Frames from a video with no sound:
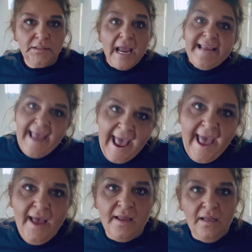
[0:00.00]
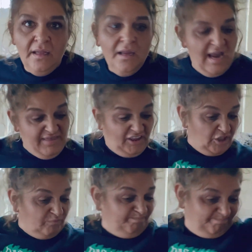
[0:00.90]
Yeah. And the
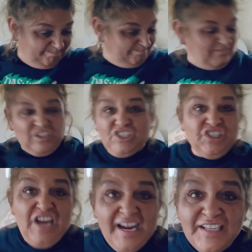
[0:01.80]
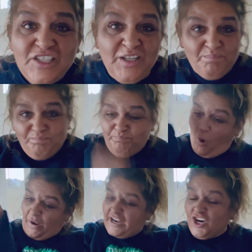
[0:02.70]
little sticks,
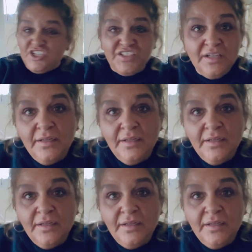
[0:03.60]
pointers.